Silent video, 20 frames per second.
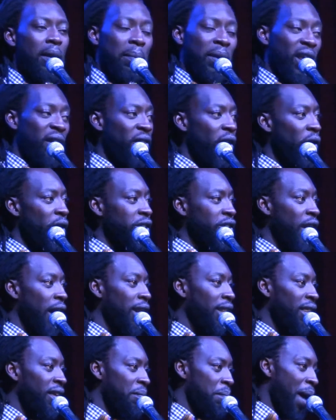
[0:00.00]
But I've always tried
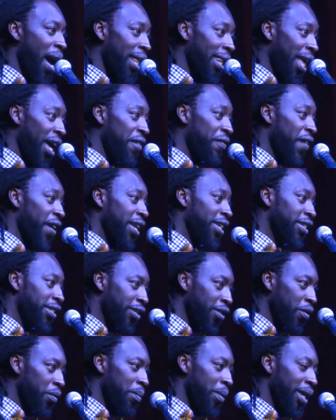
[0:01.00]
to live my life
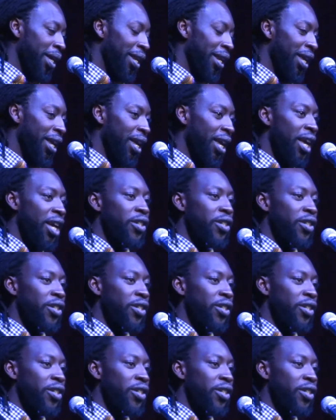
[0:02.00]
unassuming